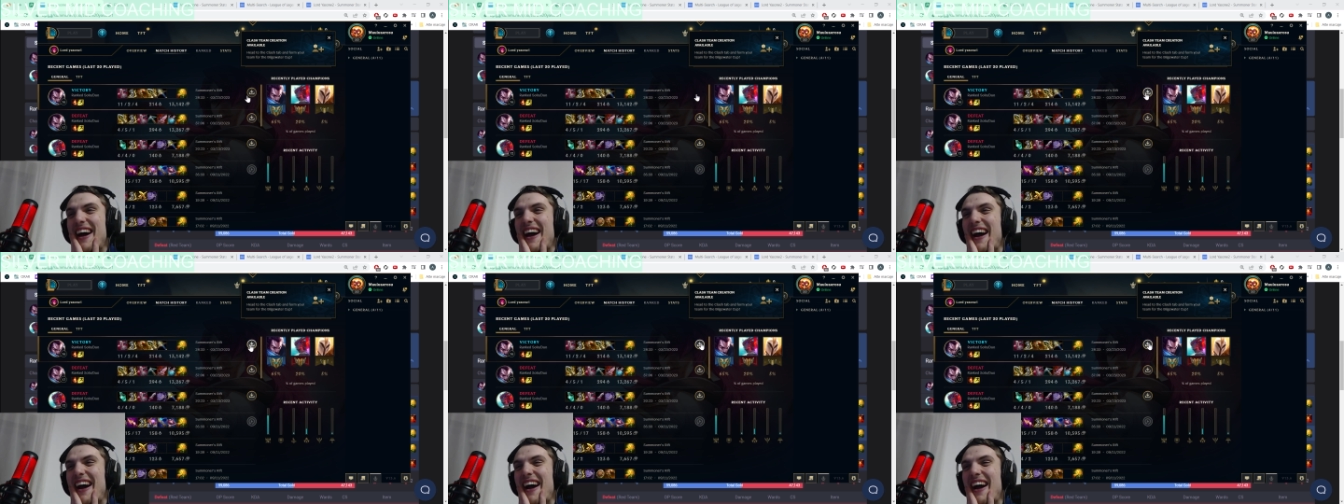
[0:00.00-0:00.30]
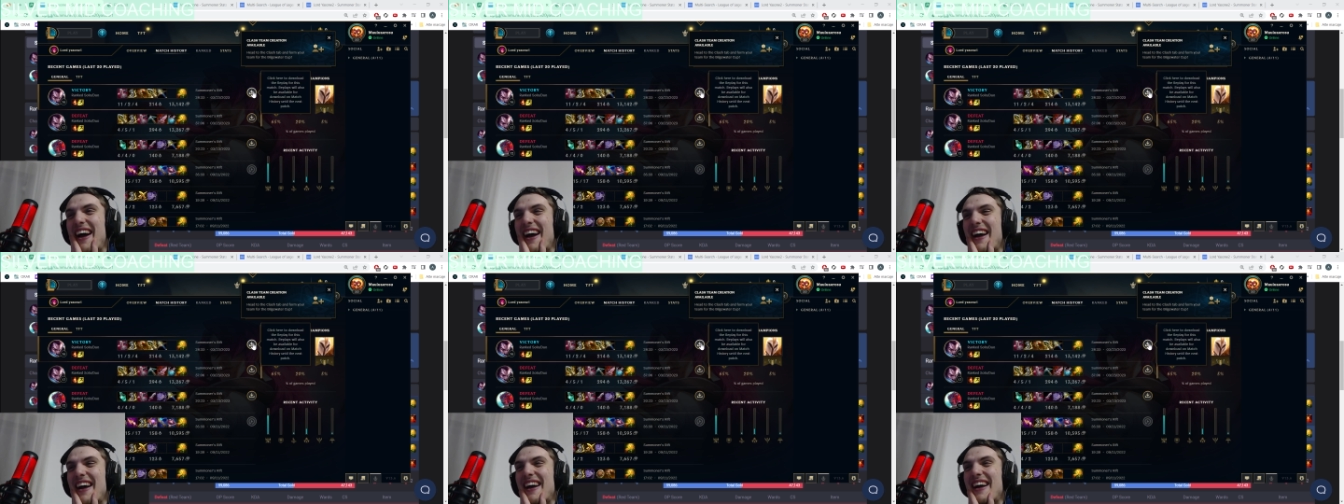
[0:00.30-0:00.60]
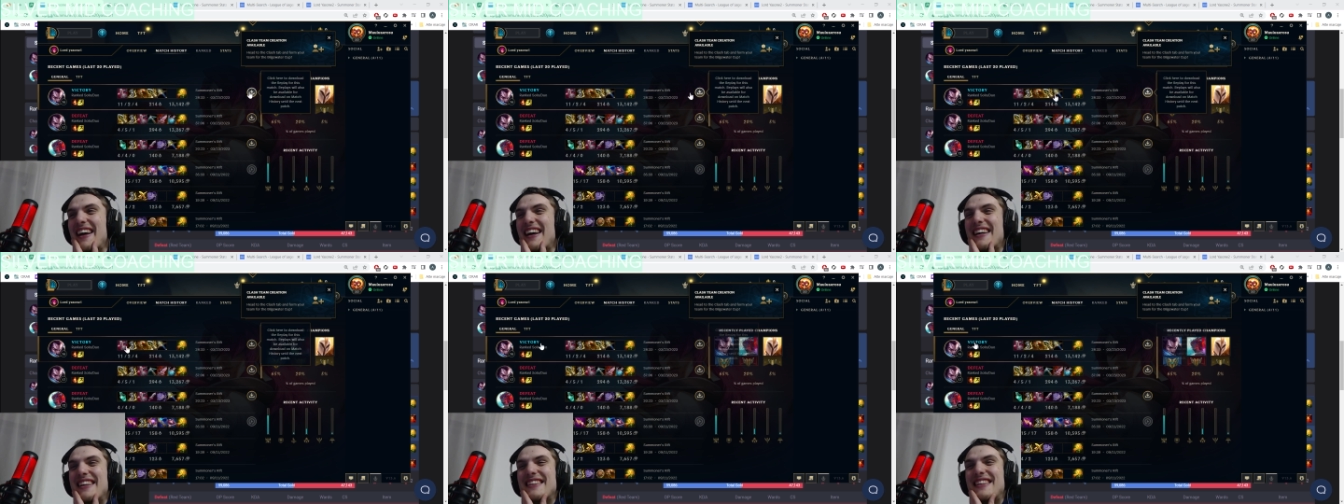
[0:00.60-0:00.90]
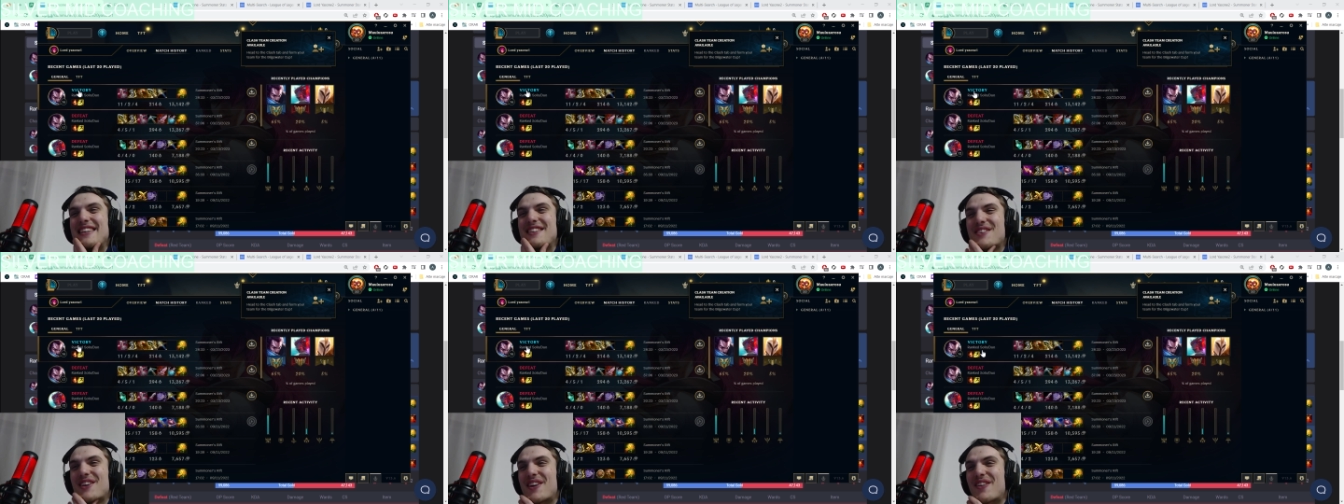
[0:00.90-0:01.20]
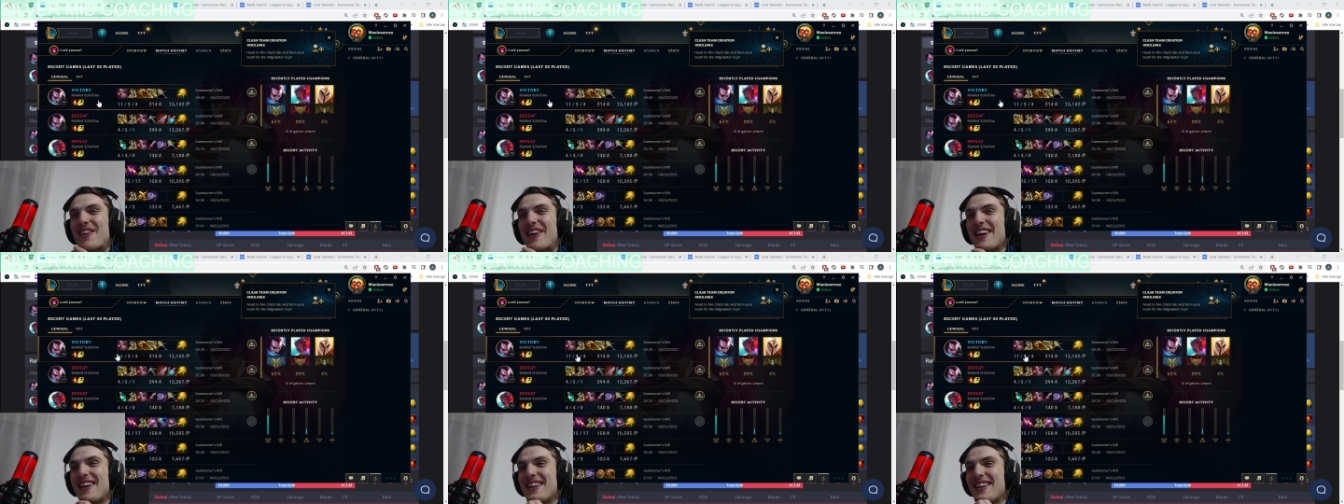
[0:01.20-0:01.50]
oh, definitely. This one,
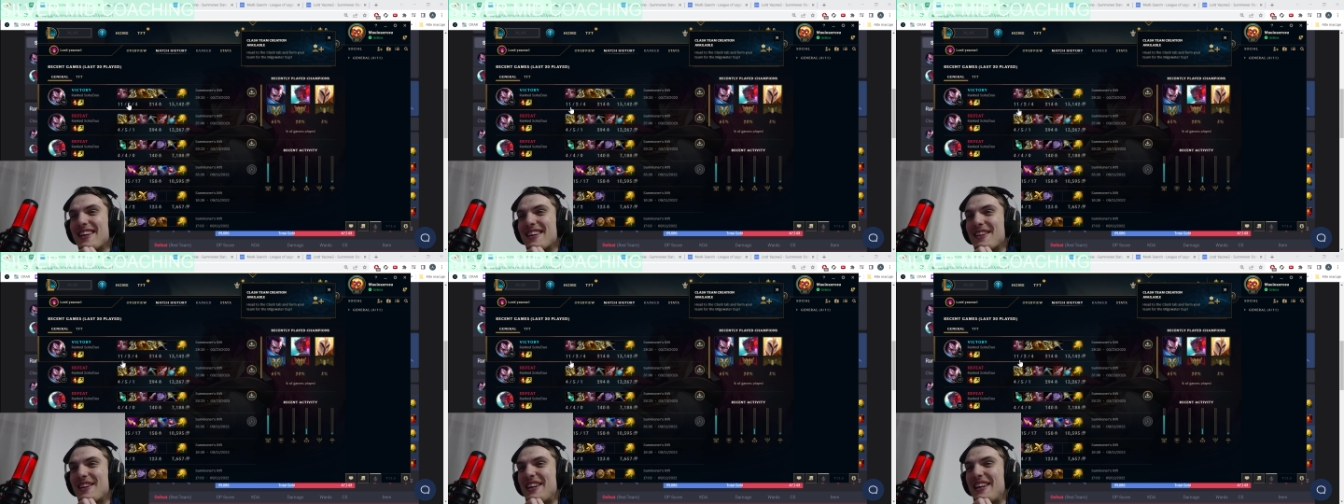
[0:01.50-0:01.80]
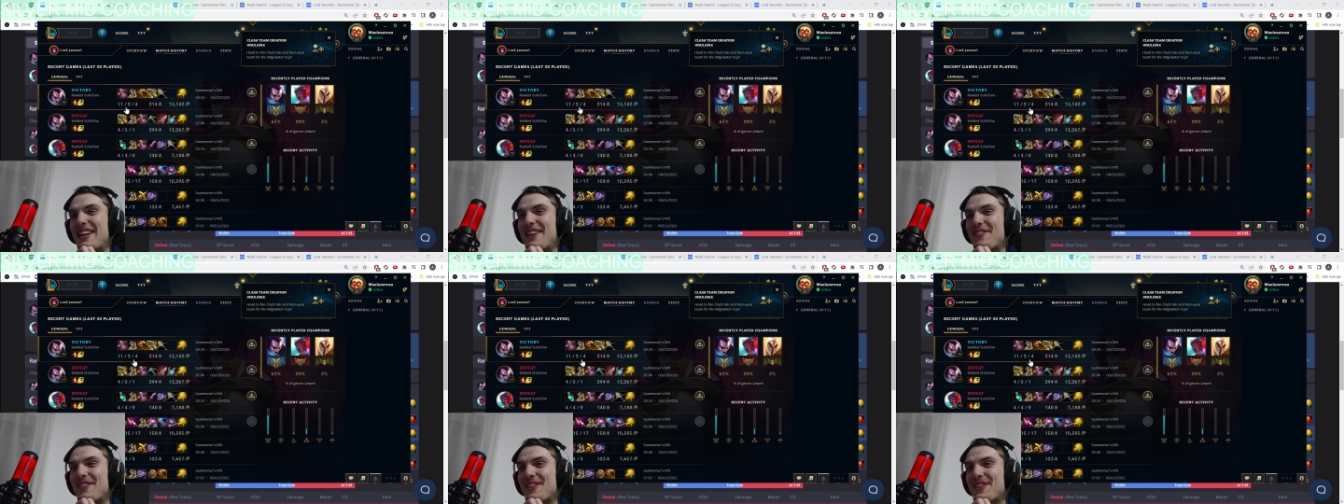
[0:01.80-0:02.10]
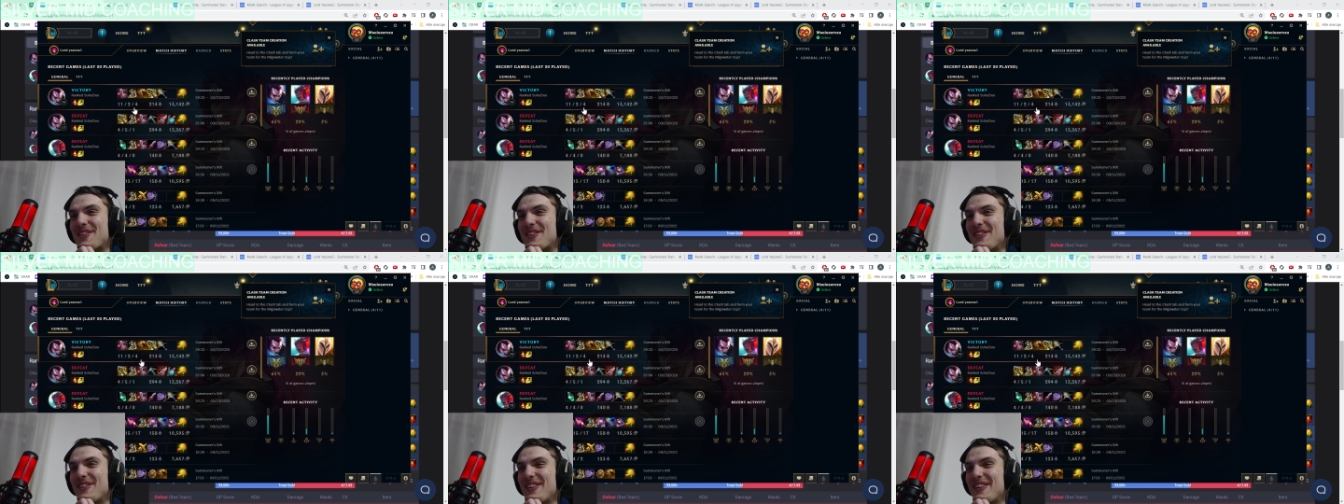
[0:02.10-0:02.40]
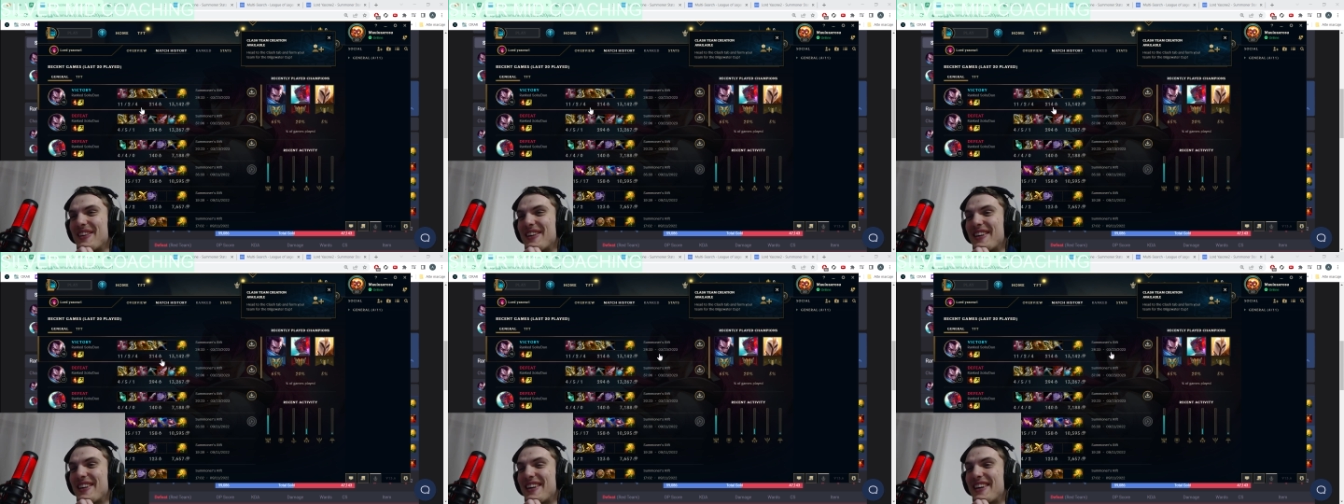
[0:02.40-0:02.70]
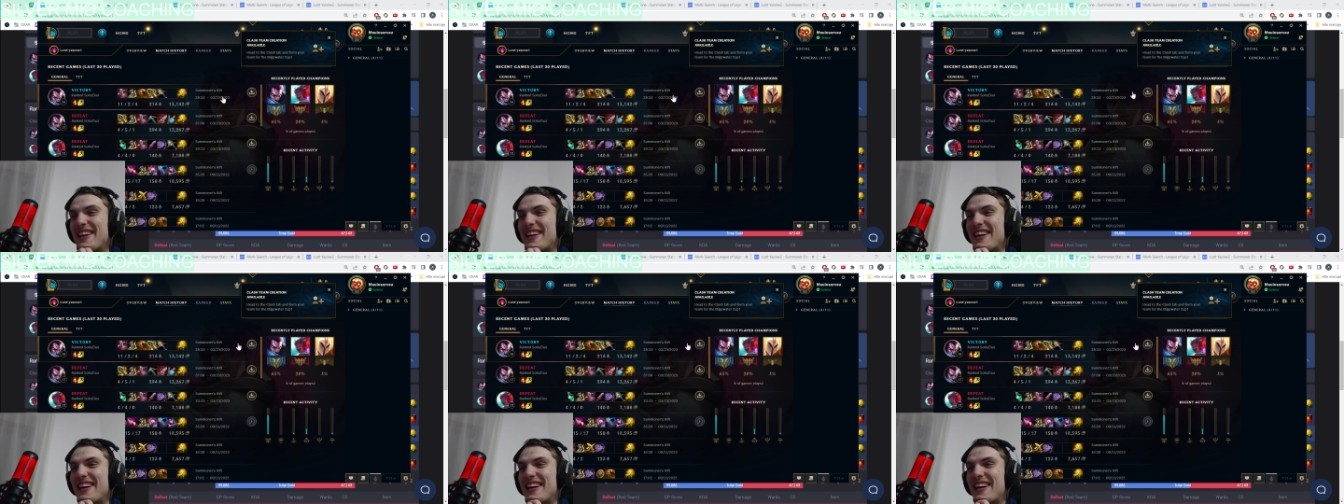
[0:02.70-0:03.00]
right? 11 2?
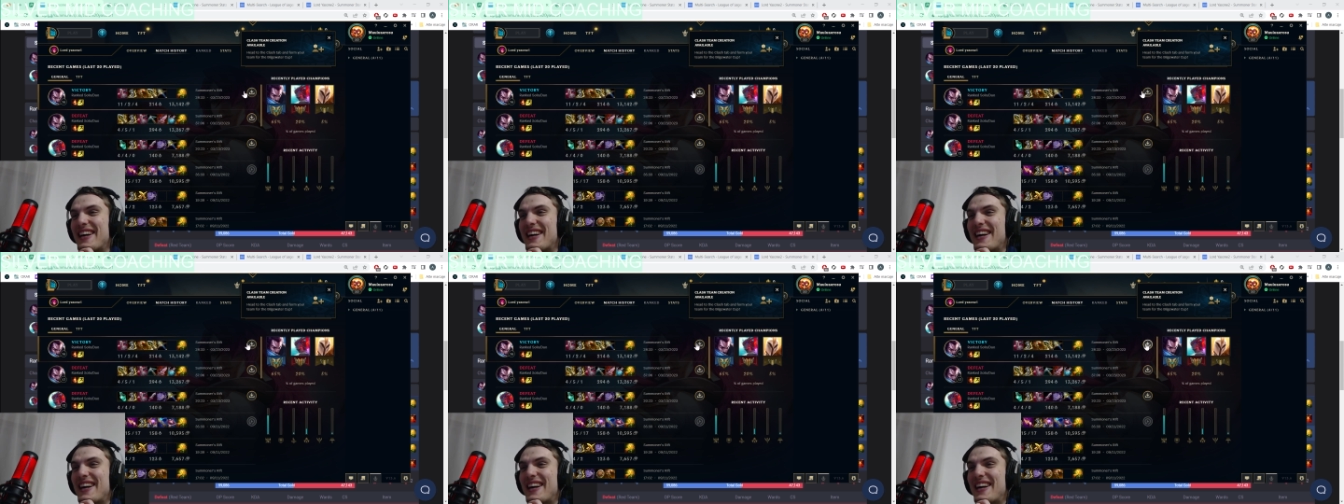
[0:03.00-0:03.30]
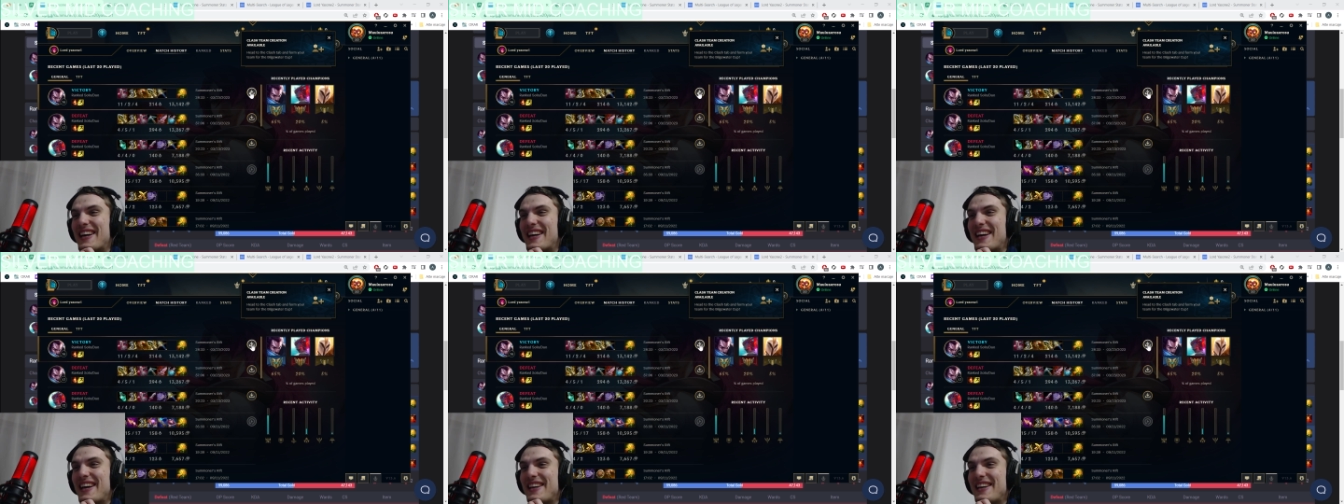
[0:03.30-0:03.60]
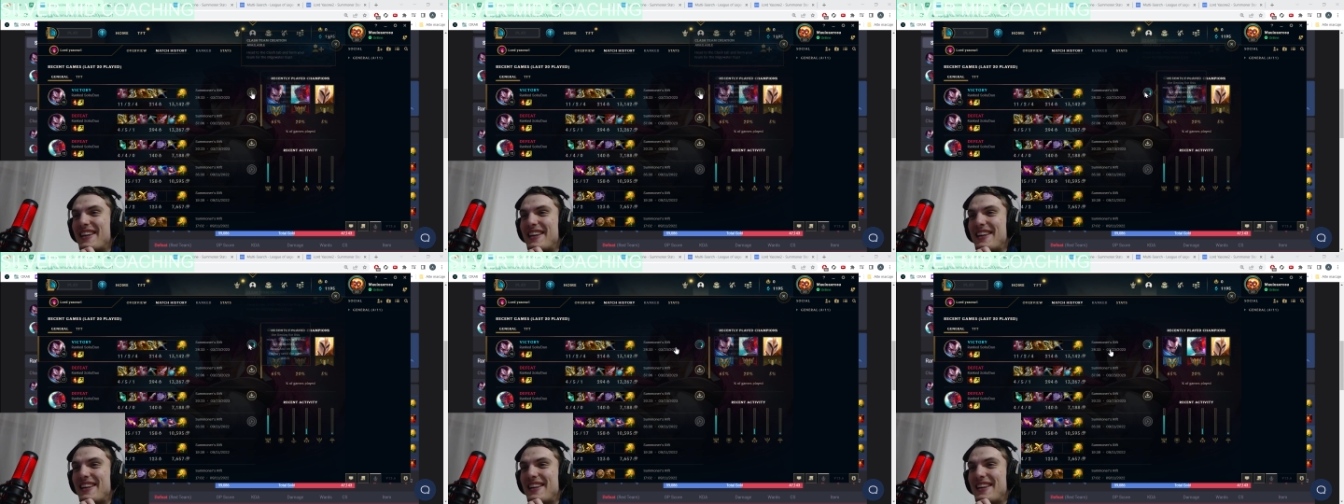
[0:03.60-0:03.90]
Yes. Okay, it,